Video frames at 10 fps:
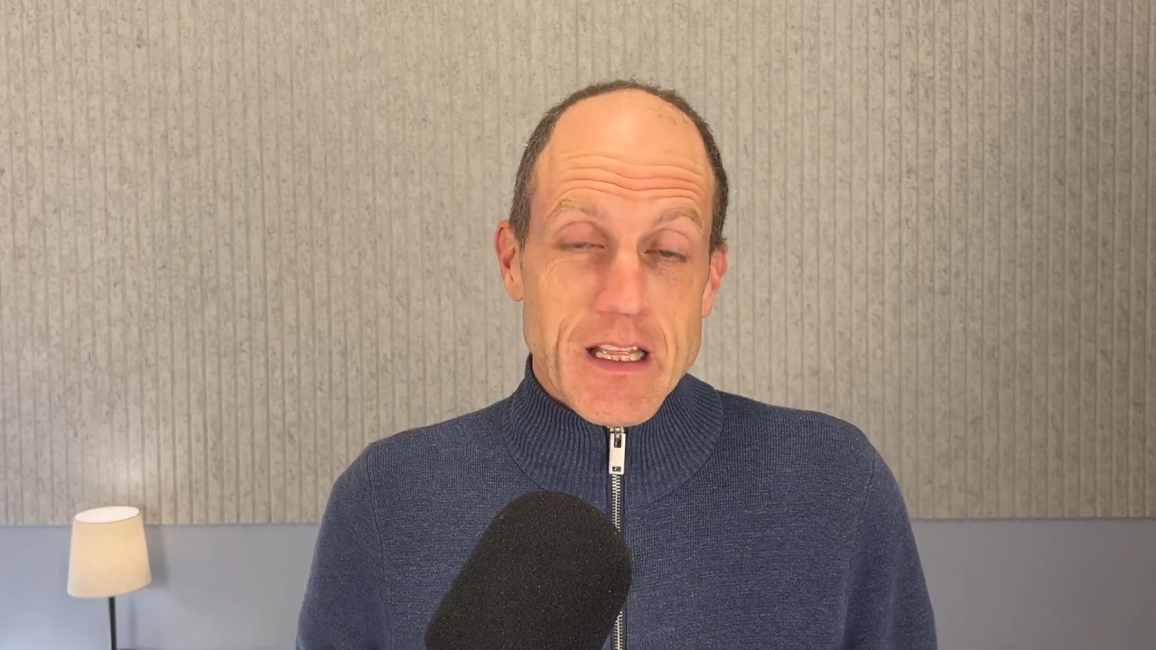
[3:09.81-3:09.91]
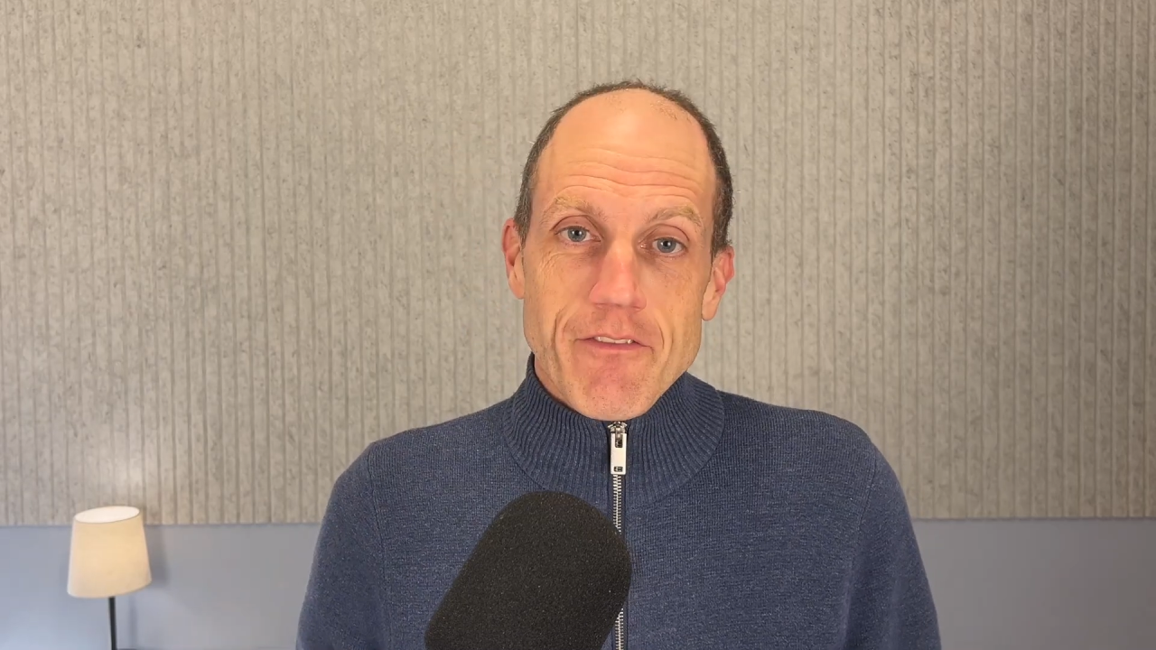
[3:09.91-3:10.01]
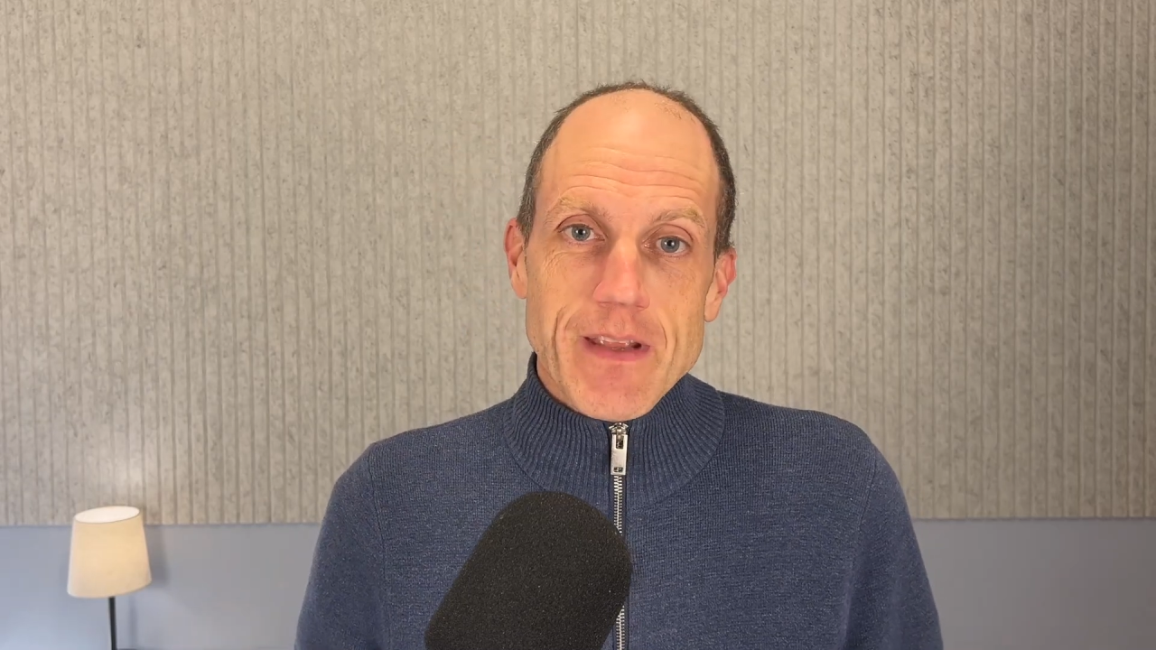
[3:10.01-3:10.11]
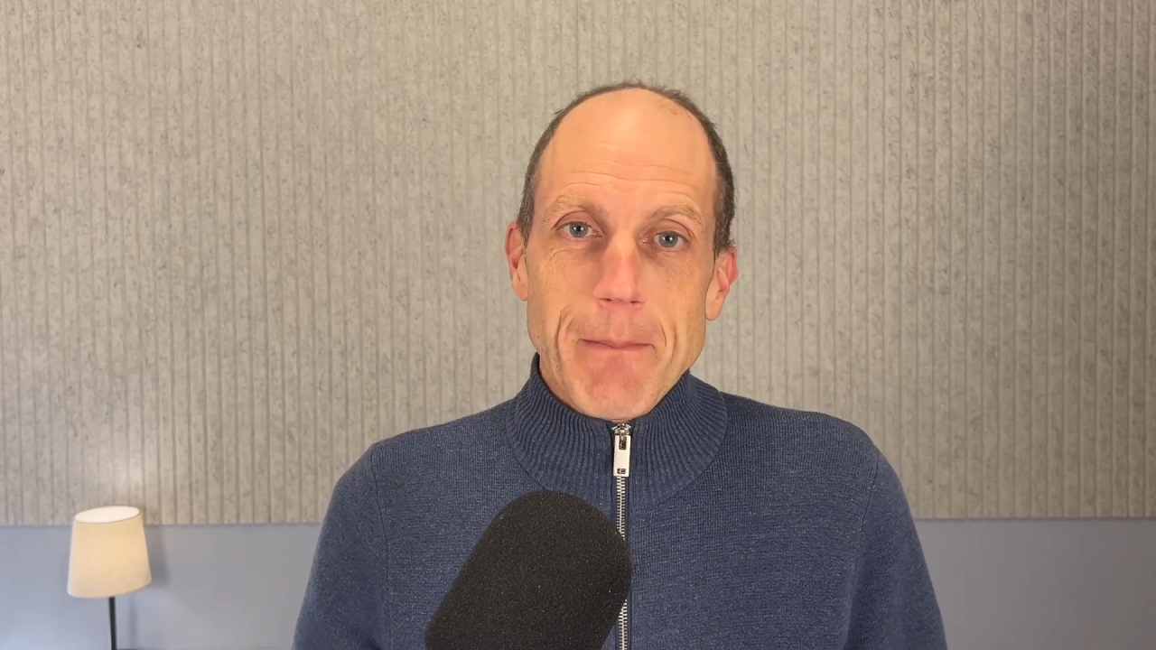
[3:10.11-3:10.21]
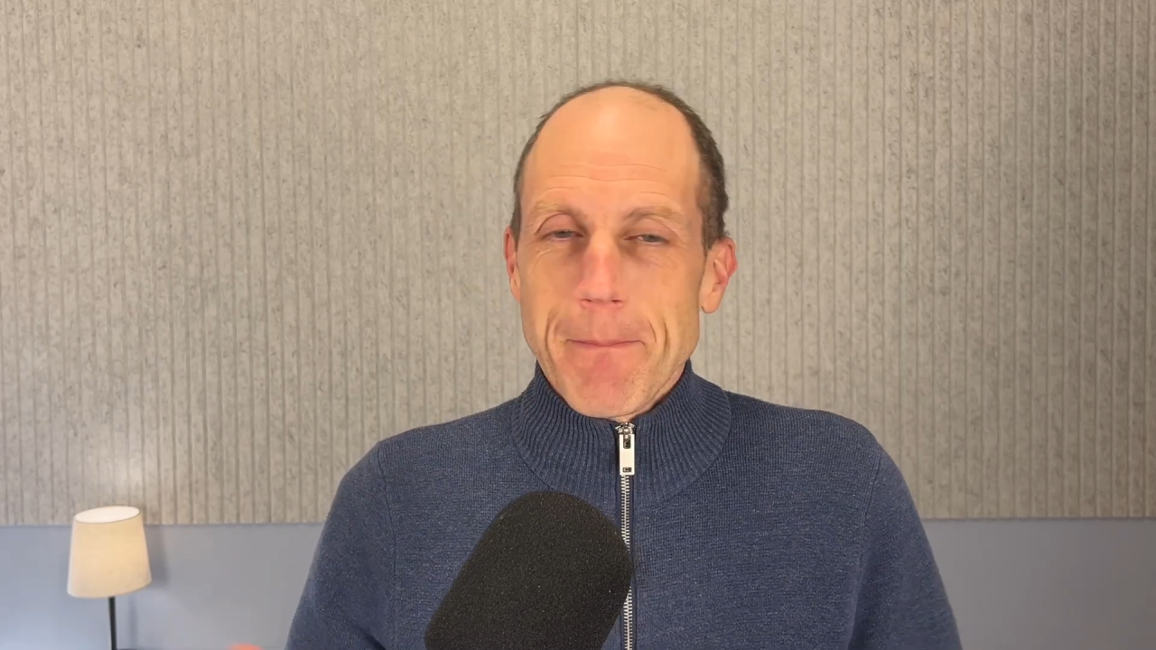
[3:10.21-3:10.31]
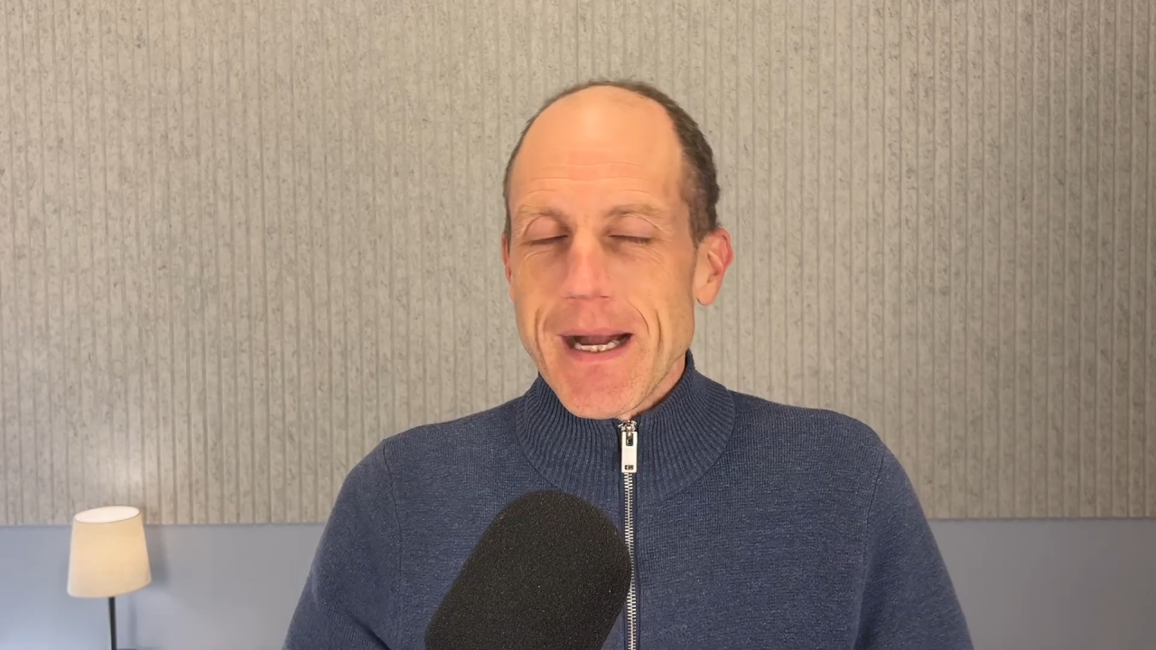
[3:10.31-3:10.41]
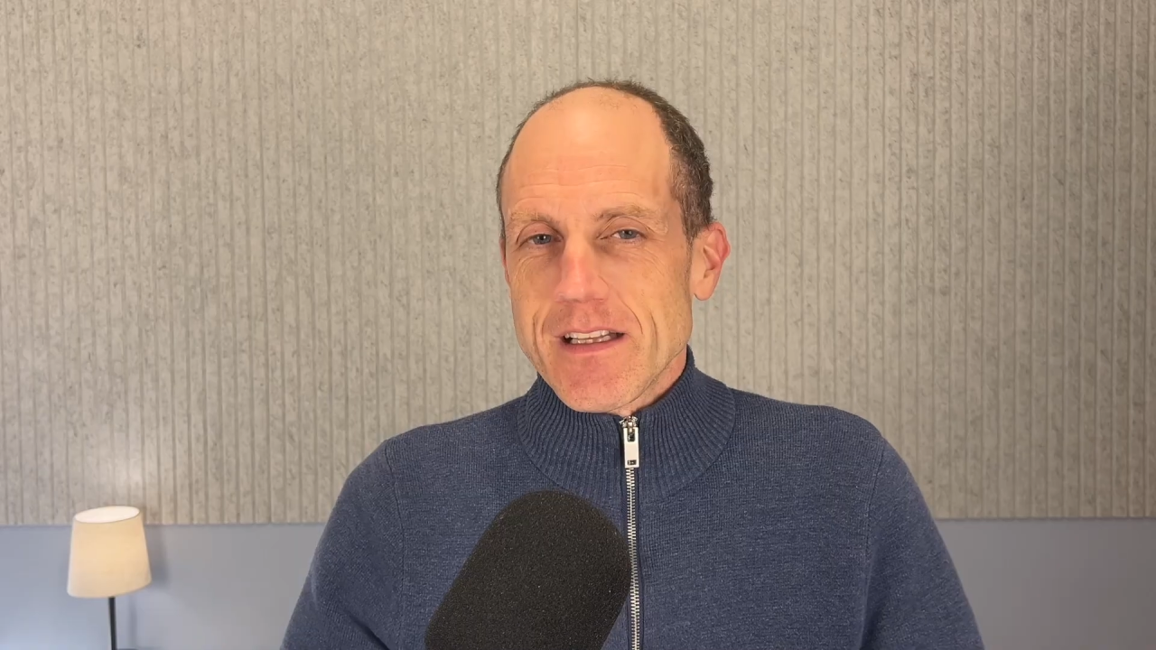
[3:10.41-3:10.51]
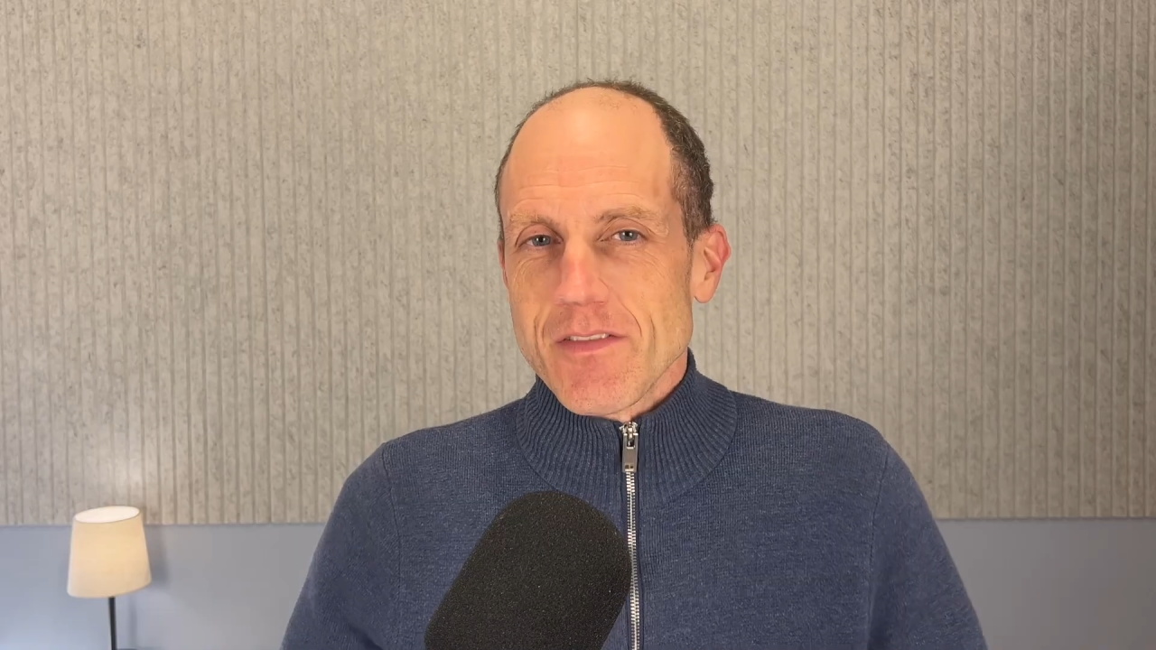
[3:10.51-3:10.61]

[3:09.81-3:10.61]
the impact